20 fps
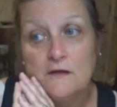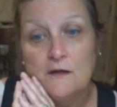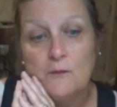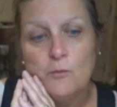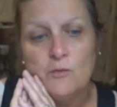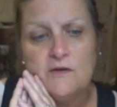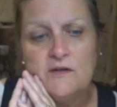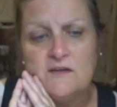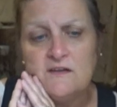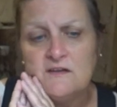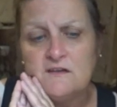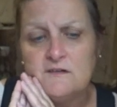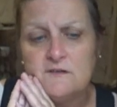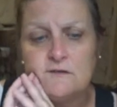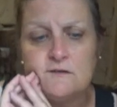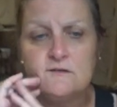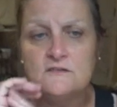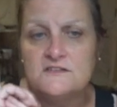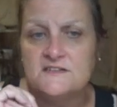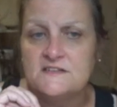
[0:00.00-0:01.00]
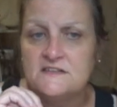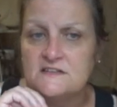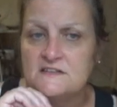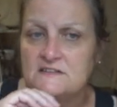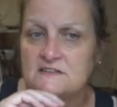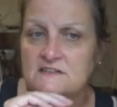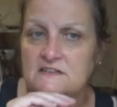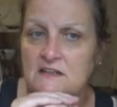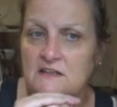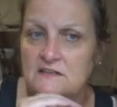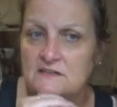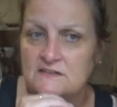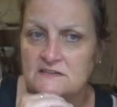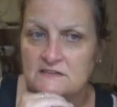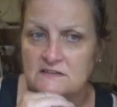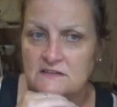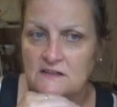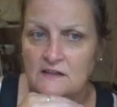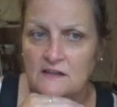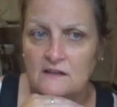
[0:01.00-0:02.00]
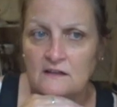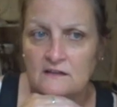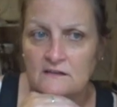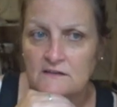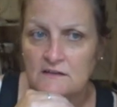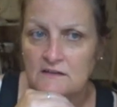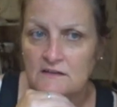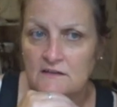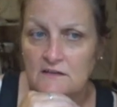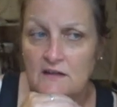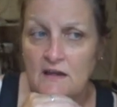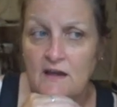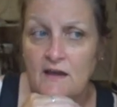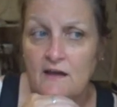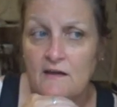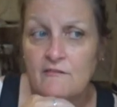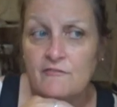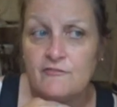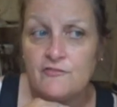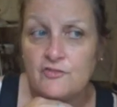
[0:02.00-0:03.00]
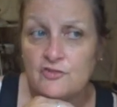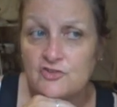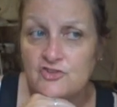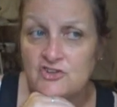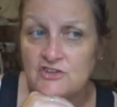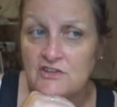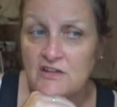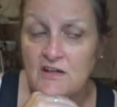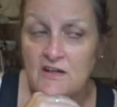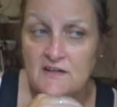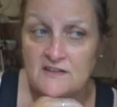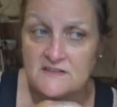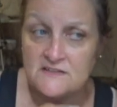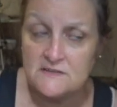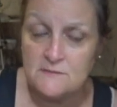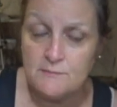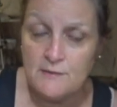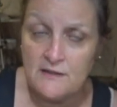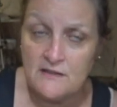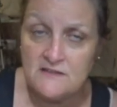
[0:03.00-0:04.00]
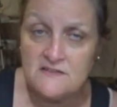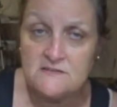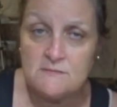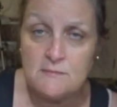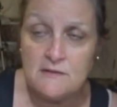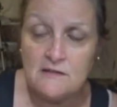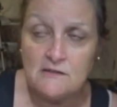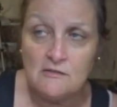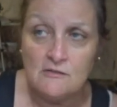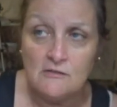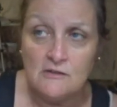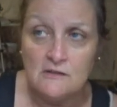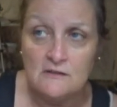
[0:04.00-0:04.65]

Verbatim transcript: One of the nurses said today that after she has the pacemaker